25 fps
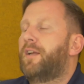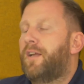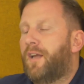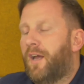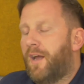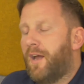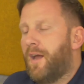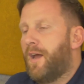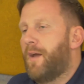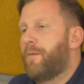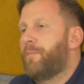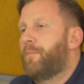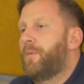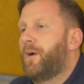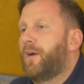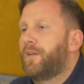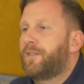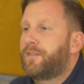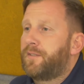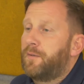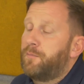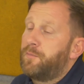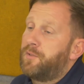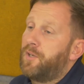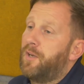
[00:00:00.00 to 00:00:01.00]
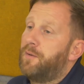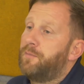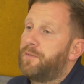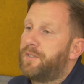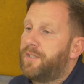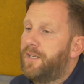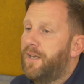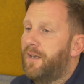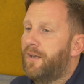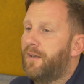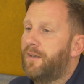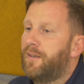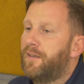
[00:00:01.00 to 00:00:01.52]
I sometimes
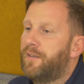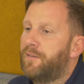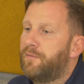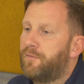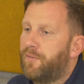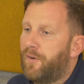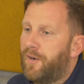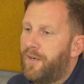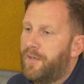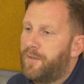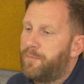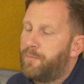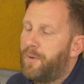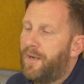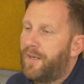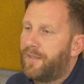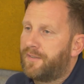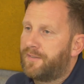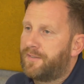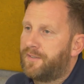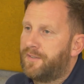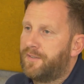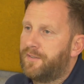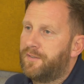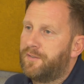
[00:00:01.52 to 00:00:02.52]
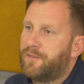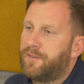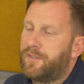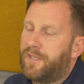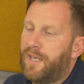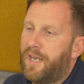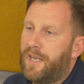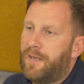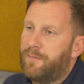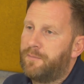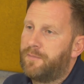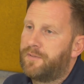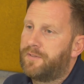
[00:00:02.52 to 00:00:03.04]
get invited back to
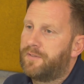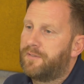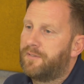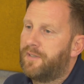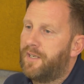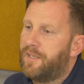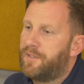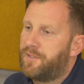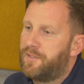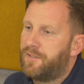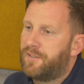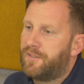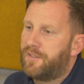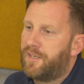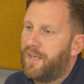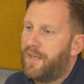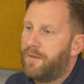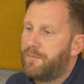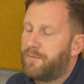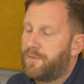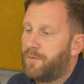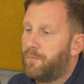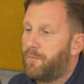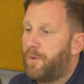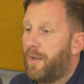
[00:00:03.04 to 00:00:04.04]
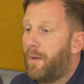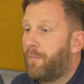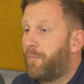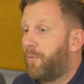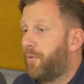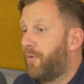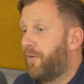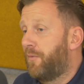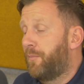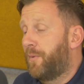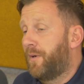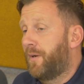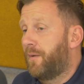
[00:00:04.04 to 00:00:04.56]
games, Legends games at
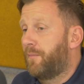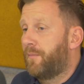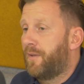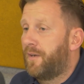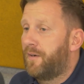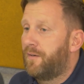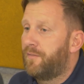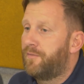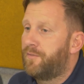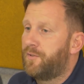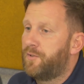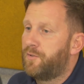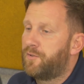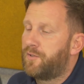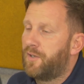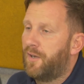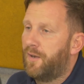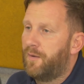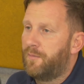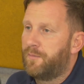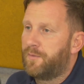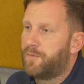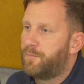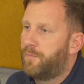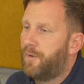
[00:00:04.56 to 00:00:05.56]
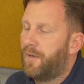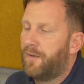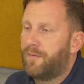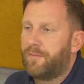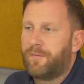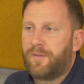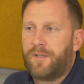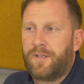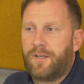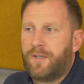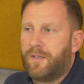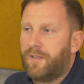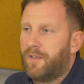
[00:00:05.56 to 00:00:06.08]
Blackpool. I've been up there a few times, but
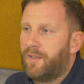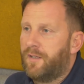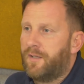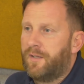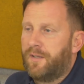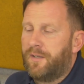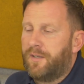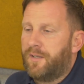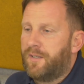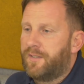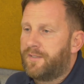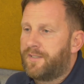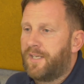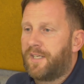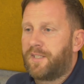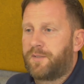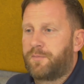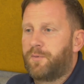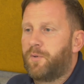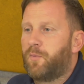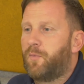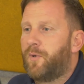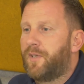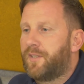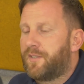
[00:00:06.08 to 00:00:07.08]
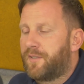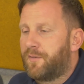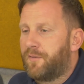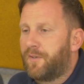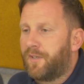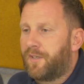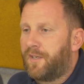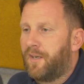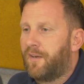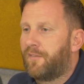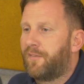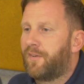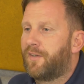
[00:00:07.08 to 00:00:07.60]
it takes me a week to
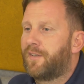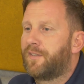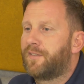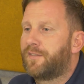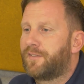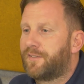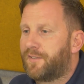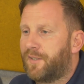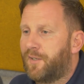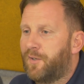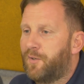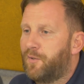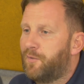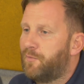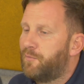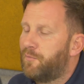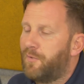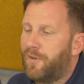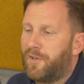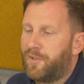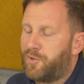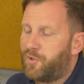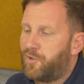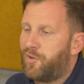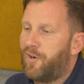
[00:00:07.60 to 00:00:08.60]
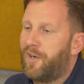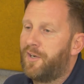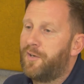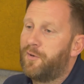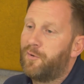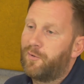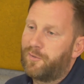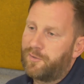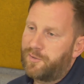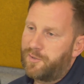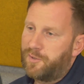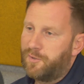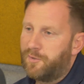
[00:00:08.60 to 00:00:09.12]
recover, so I try
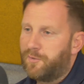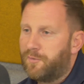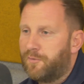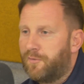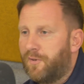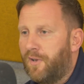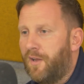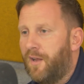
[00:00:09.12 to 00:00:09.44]
not to.